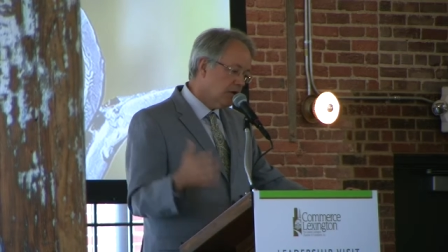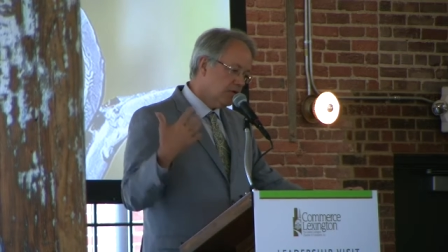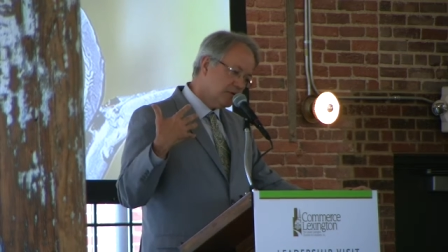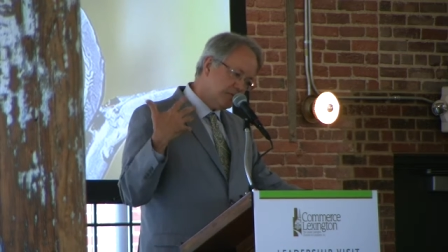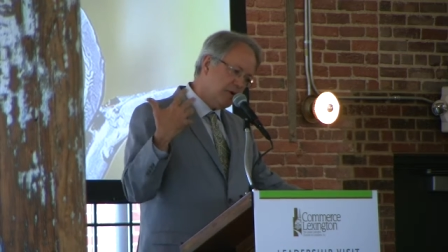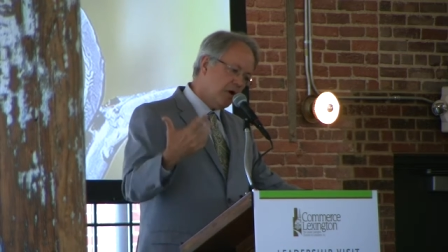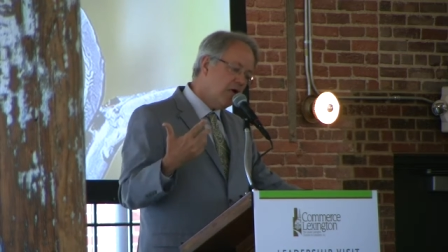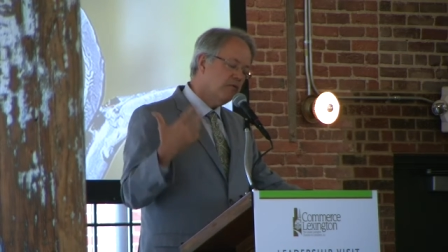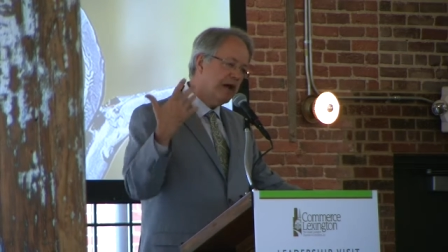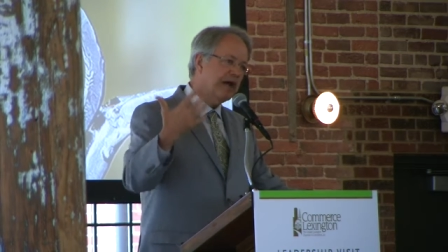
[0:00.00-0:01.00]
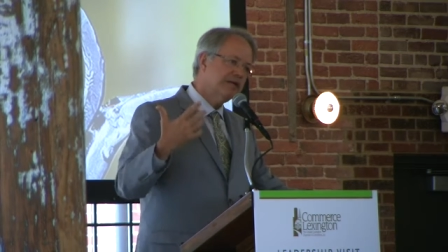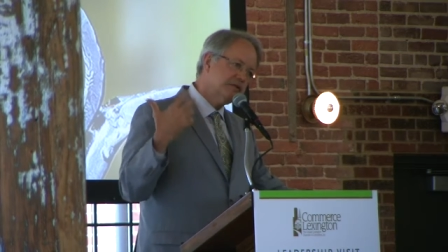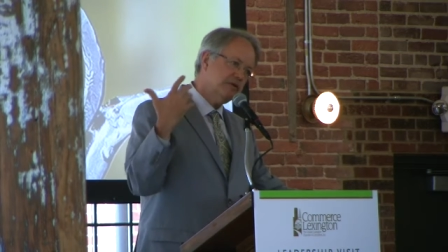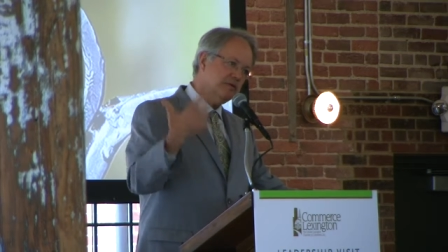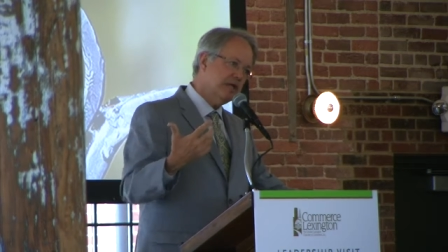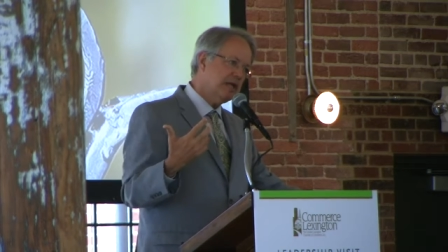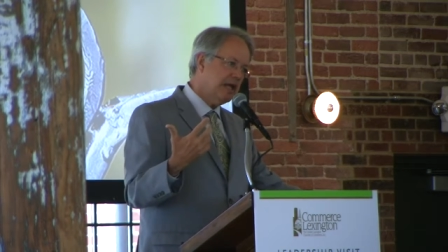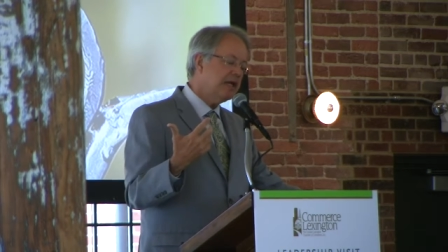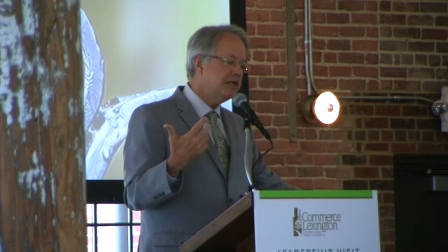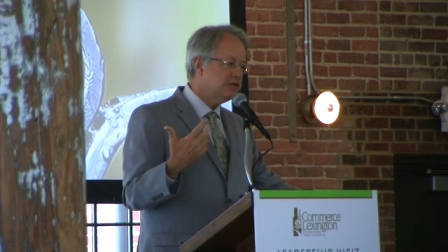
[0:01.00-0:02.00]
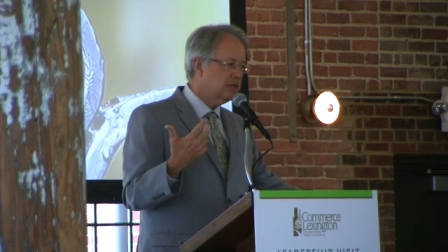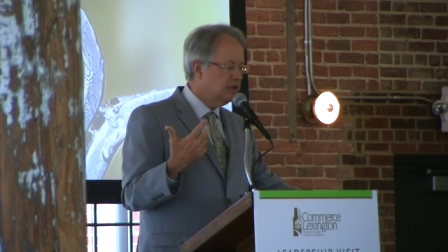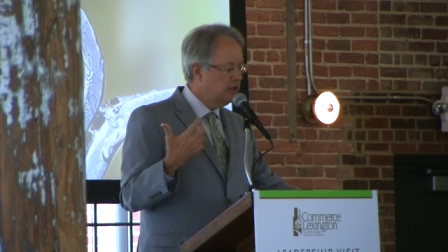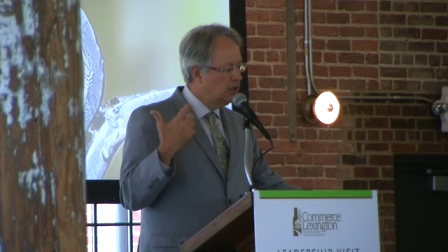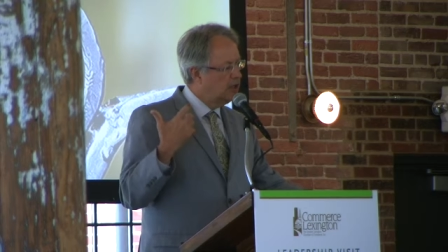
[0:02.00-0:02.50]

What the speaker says: Of course, we all rise to the occasion